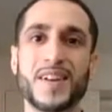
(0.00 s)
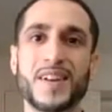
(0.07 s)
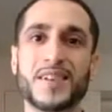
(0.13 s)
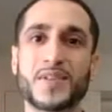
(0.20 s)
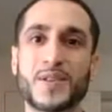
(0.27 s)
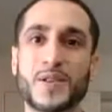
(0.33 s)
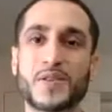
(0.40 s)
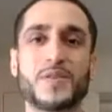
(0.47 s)

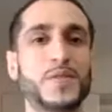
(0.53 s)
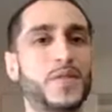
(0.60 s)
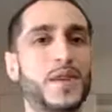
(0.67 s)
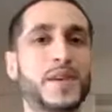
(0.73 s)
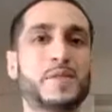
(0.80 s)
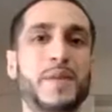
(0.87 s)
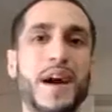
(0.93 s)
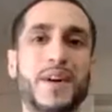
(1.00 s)
So if you
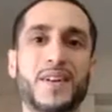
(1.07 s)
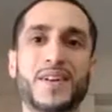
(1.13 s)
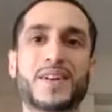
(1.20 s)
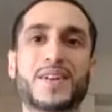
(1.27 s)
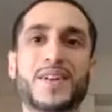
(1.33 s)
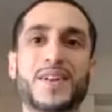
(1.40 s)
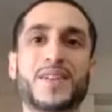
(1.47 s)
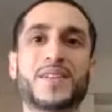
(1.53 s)
think about
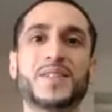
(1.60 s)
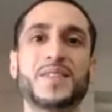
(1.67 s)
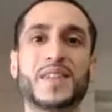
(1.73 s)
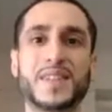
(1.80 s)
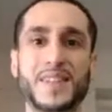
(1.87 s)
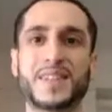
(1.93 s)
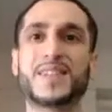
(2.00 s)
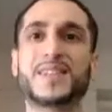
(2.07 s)
it,
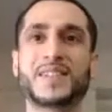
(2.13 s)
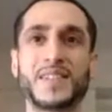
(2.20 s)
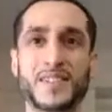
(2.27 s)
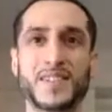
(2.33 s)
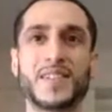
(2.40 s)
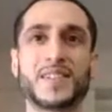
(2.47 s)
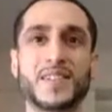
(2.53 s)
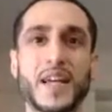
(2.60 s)
it's
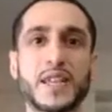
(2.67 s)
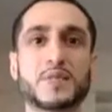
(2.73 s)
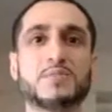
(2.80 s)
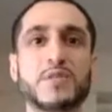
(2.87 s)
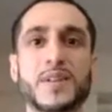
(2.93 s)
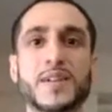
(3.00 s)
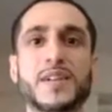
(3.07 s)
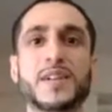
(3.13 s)
going to taste
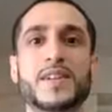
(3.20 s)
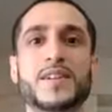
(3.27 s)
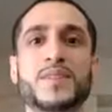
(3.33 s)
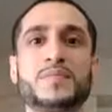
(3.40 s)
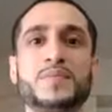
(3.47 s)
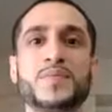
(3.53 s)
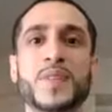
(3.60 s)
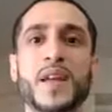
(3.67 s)
pretty
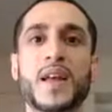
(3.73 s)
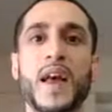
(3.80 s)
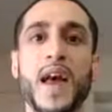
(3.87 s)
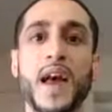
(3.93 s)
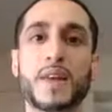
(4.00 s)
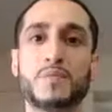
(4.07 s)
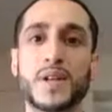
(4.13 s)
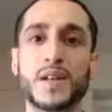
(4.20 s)
good
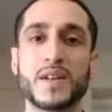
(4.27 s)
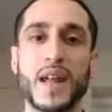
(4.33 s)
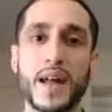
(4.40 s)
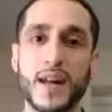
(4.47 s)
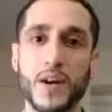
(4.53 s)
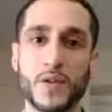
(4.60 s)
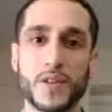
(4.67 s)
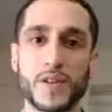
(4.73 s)
and be a
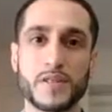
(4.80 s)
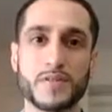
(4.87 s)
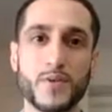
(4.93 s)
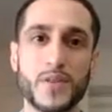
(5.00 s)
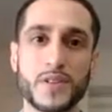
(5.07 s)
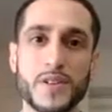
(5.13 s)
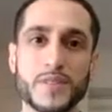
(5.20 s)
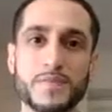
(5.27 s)
lot healthier
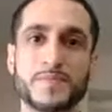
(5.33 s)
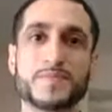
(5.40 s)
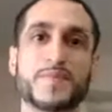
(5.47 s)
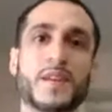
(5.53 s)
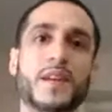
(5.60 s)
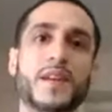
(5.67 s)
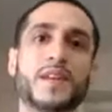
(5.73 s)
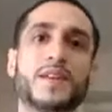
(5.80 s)
for you.
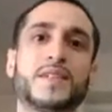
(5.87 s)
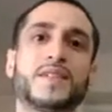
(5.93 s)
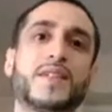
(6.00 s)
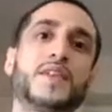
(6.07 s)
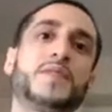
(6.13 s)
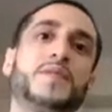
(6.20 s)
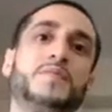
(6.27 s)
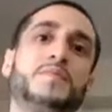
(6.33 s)

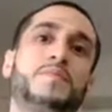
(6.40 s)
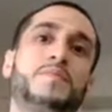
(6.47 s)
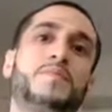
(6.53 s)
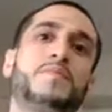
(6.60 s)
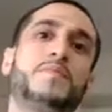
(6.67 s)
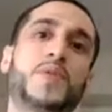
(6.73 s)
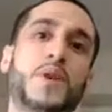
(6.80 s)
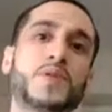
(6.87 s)
So
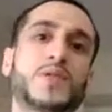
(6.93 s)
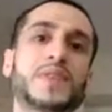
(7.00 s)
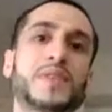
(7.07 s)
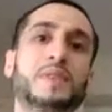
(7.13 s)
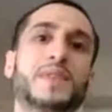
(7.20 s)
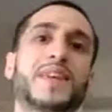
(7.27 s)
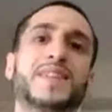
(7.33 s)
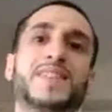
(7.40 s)
those are
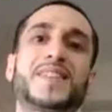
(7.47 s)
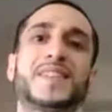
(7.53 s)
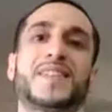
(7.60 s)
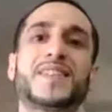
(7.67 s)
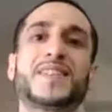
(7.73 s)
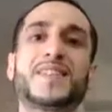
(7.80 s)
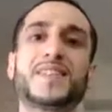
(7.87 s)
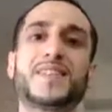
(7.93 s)
some things to
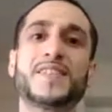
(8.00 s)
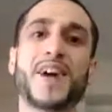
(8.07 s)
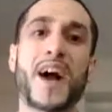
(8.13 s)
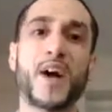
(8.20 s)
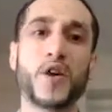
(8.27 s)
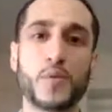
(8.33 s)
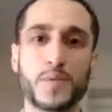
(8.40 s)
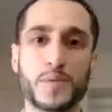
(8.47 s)
consider. I
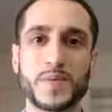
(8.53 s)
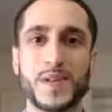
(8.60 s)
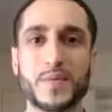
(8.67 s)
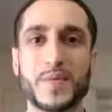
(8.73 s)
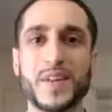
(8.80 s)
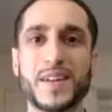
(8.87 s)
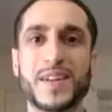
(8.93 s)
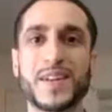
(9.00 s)
hope
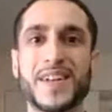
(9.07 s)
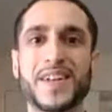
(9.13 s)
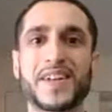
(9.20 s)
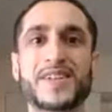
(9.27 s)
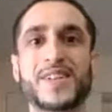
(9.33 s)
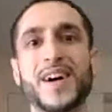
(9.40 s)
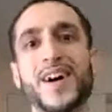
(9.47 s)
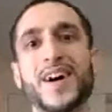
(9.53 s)
something in
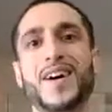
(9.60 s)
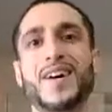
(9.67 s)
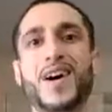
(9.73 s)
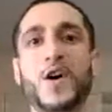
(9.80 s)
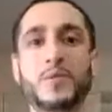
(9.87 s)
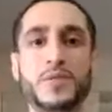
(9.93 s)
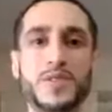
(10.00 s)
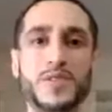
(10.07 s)
here
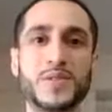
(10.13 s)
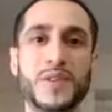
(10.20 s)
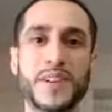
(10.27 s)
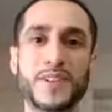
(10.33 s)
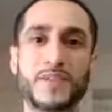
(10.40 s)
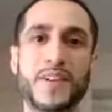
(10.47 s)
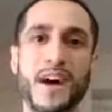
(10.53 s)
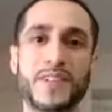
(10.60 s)
helped you
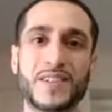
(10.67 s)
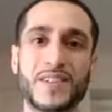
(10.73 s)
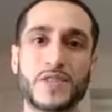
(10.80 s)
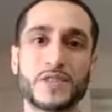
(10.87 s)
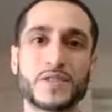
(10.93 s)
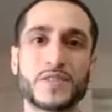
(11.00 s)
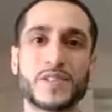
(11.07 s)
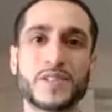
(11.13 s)
and you found it
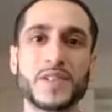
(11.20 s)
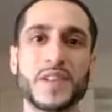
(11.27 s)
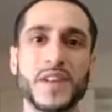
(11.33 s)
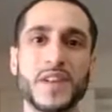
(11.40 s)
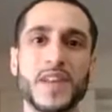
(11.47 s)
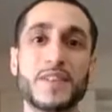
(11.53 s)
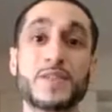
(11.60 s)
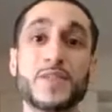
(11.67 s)
useful.
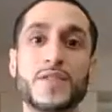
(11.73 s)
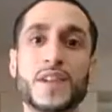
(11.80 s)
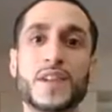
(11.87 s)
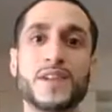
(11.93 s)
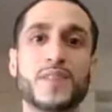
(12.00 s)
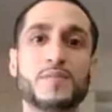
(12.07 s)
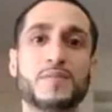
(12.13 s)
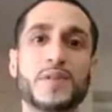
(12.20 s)
If you
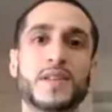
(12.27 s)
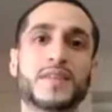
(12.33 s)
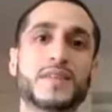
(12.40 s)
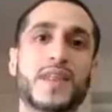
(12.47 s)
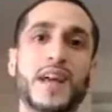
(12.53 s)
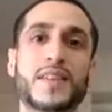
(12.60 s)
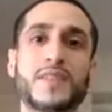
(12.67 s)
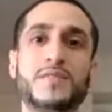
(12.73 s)
did, please
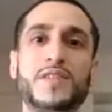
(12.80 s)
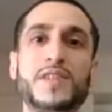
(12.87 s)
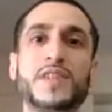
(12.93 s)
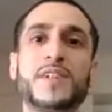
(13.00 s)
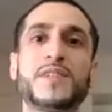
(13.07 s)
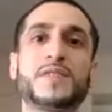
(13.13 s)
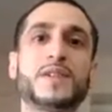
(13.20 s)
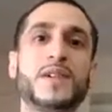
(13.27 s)
like the
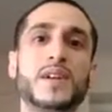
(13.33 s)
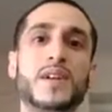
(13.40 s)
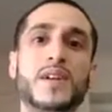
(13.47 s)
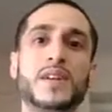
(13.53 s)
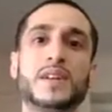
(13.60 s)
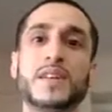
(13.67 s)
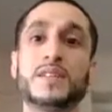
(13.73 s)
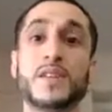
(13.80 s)
video,
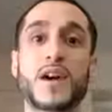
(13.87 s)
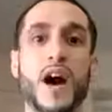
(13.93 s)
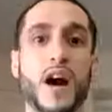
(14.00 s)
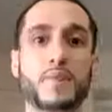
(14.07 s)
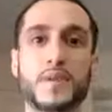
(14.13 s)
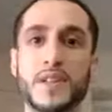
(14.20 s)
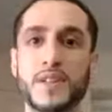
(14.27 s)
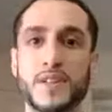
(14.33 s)
leave a
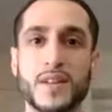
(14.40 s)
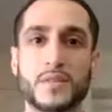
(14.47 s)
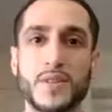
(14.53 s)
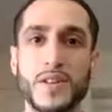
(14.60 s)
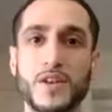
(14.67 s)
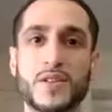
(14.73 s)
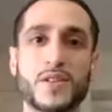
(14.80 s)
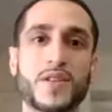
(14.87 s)
comment, let me
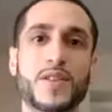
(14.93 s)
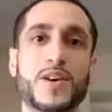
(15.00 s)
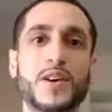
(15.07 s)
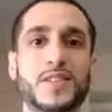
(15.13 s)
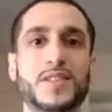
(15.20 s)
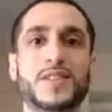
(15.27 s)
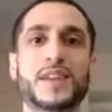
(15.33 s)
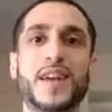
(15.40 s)
know your
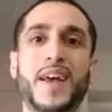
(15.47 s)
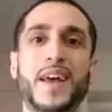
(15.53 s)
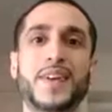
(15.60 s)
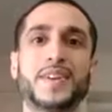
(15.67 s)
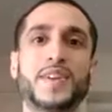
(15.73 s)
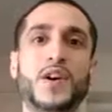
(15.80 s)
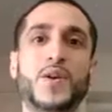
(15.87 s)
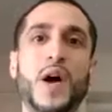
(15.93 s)
thoughts,
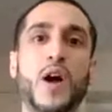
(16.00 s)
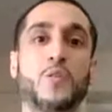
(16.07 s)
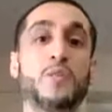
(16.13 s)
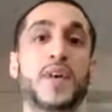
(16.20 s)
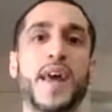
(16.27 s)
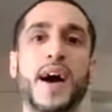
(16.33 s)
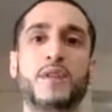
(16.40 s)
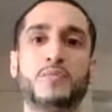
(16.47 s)
and help
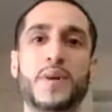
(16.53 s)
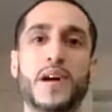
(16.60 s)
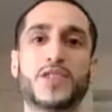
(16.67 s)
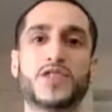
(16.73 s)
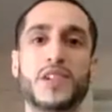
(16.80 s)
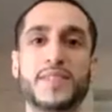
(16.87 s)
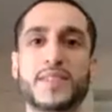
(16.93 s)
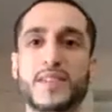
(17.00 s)
me out by
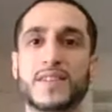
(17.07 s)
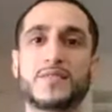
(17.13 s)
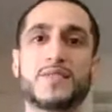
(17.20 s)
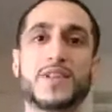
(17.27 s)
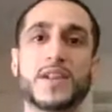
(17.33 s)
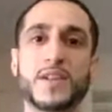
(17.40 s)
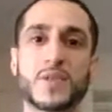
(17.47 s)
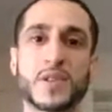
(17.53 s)
sharing this
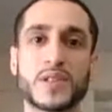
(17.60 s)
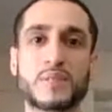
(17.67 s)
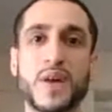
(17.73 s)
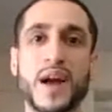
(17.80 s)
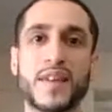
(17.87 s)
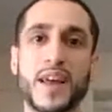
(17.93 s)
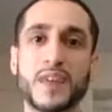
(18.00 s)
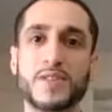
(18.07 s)
video with
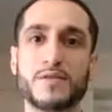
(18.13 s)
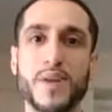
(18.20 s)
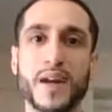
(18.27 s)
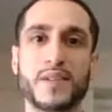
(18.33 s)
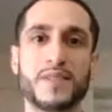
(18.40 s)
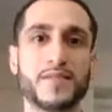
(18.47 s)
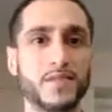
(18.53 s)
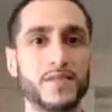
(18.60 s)
somebody that you
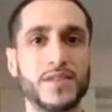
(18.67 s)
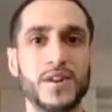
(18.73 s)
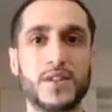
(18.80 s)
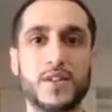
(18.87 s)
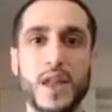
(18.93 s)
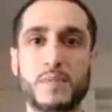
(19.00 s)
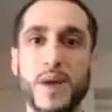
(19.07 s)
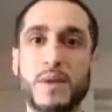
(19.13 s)
might
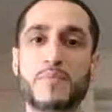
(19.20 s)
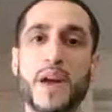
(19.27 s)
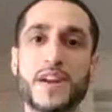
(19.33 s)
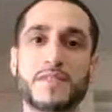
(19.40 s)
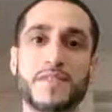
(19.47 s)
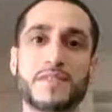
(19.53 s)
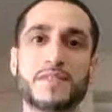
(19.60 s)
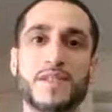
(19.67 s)
that might
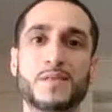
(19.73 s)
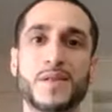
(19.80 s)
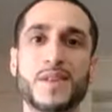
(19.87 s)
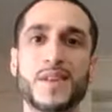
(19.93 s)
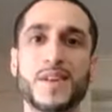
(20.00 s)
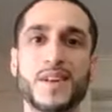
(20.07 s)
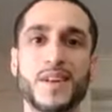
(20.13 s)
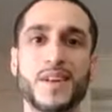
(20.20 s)
benefit from
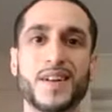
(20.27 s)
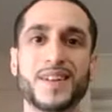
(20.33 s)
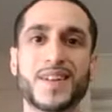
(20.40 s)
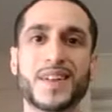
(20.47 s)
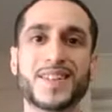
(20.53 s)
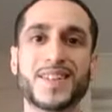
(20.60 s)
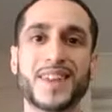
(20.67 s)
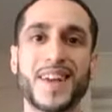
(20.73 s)
it.
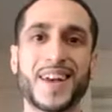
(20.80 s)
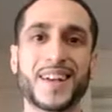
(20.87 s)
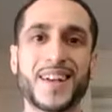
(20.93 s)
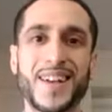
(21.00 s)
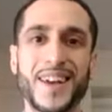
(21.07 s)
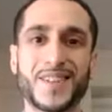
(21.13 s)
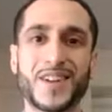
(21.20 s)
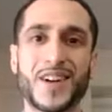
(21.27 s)
Thanks
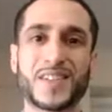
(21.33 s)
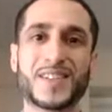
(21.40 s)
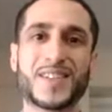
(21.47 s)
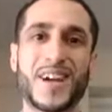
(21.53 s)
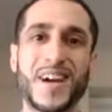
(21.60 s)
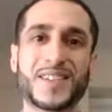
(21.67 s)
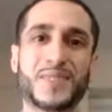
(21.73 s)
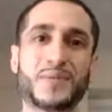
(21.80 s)
again. I'll talk to you
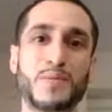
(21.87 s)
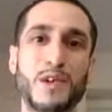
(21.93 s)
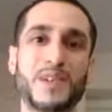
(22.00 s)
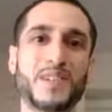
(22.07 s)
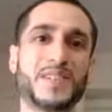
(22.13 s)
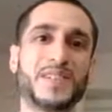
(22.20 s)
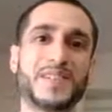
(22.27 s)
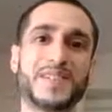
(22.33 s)
guys
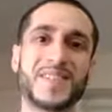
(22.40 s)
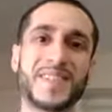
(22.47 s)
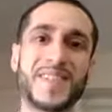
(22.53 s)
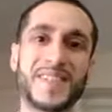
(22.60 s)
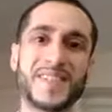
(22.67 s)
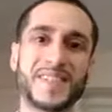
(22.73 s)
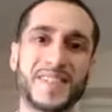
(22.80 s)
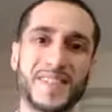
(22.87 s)
tomorrow. Take
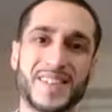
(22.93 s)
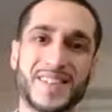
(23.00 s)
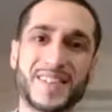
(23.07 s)
care.